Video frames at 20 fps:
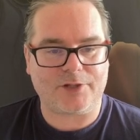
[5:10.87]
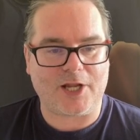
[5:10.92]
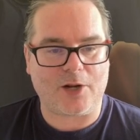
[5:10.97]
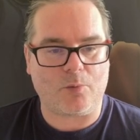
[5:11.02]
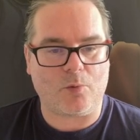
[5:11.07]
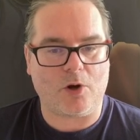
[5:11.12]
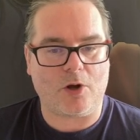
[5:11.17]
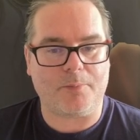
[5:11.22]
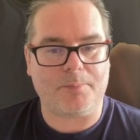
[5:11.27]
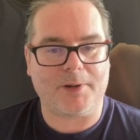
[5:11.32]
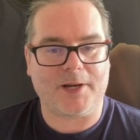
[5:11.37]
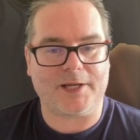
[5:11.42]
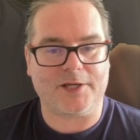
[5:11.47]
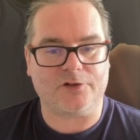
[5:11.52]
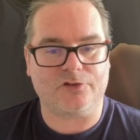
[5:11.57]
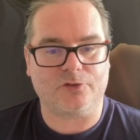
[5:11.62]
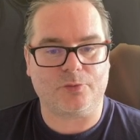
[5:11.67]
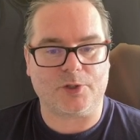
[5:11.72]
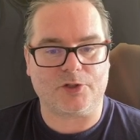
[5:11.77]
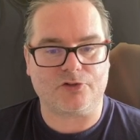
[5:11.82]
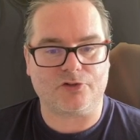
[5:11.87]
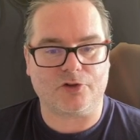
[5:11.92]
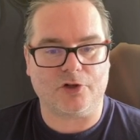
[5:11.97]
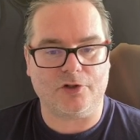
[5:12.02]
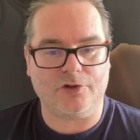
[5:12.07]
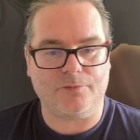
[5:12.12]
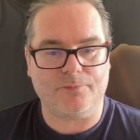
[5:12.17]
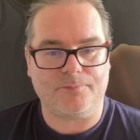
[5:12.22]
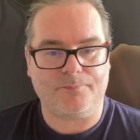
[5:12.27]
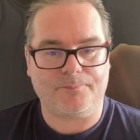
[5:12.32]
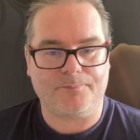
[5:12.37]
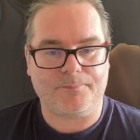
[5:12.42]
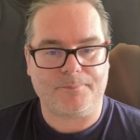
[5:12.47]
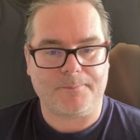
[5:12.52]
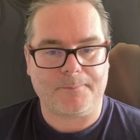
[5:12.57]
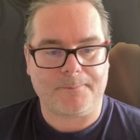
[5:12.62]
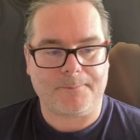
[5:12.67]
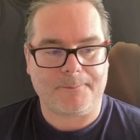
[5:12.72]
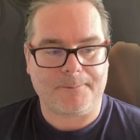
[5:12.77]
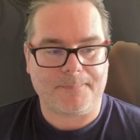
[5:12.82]
network play is switched on.
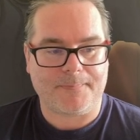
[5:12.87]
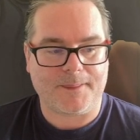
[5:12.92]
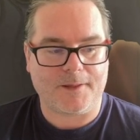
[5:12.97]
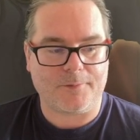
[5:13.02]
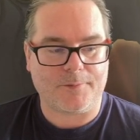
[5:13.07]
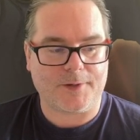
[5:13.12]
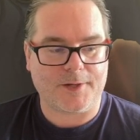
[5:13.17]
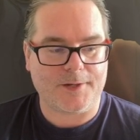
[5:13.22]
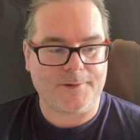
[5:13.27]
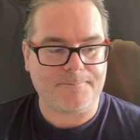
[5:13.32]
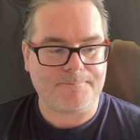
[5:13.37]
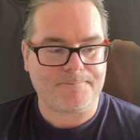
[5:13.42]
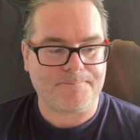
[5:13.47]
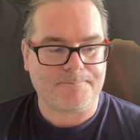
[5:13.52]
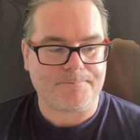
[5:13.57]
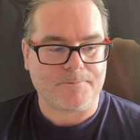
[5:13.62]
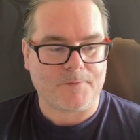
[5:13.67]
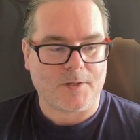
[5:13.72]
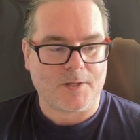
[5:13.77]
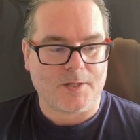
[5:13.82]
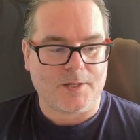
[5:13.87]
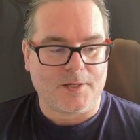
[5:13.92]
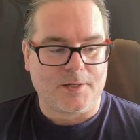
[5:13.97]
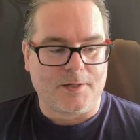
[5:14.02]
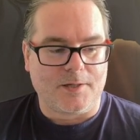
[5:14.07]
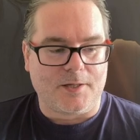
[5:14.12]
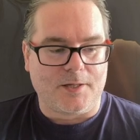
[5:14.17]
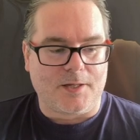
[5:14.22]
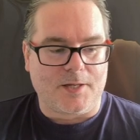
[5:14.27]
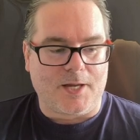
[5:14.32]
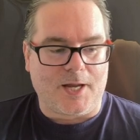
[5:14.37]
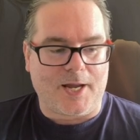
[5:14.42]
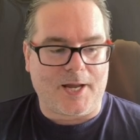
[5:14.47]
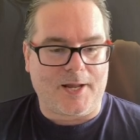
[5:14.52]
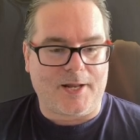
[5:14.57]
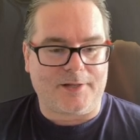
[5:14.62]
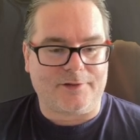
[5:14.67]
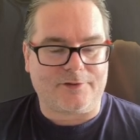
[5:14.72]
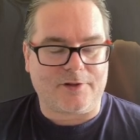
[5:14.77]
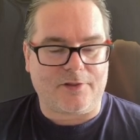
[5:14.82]
There we go.
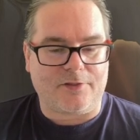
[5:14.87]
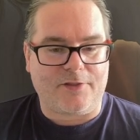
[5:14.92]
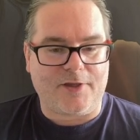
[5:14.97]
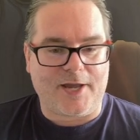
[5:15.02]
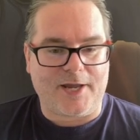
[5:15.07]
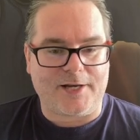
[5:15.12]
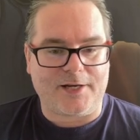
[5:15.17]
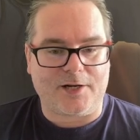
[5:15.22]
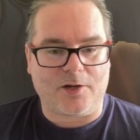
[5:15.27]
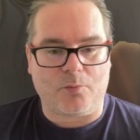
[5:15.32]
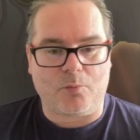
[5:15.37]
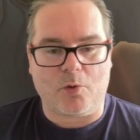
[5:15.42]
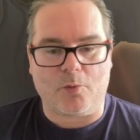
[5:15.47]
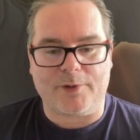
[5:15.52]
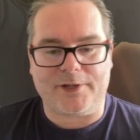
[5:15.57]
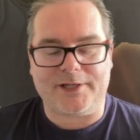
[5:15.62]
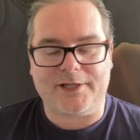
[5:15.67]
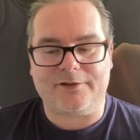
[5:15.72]
And then what we